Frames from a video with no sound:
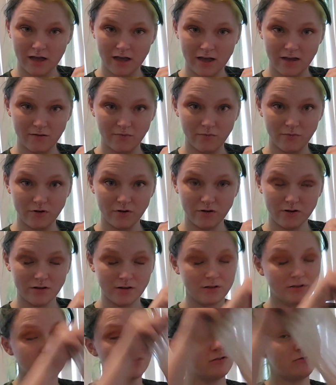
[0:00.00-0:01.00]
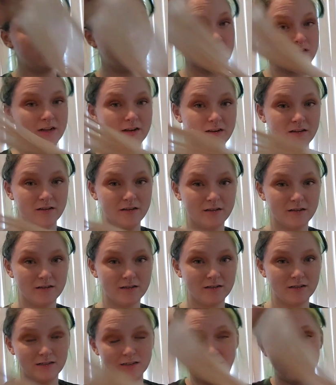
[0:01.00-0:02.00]
I am so excited
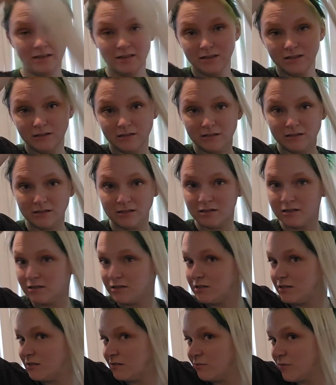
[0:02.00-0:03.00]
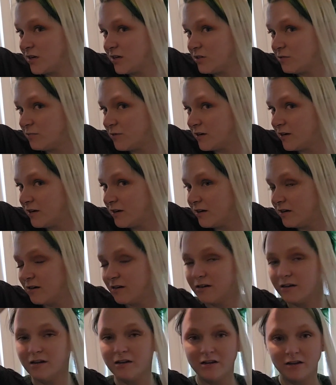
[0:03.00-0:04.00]
to dye these to match my hair.